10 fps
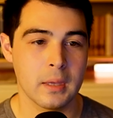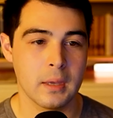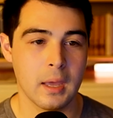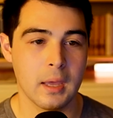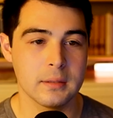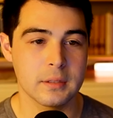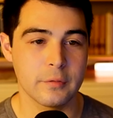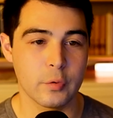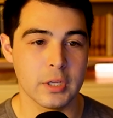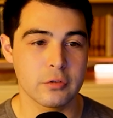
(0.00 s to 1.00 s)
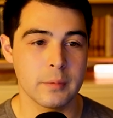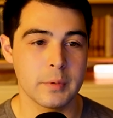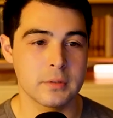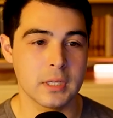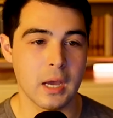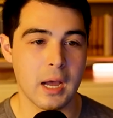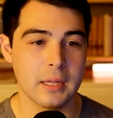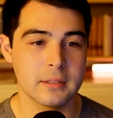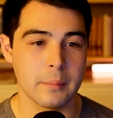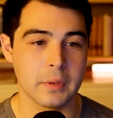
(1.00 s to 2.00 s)
Hence, if we attribute to God
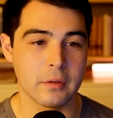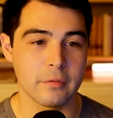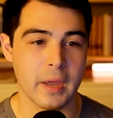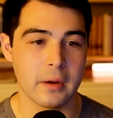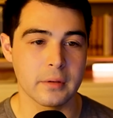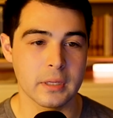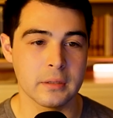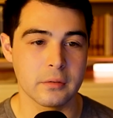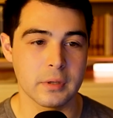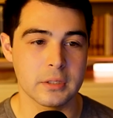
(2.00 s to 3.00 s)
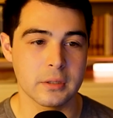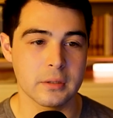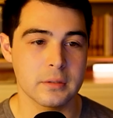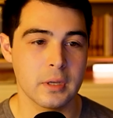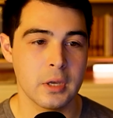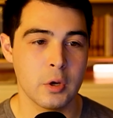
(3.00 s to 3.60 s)
something found in creatures,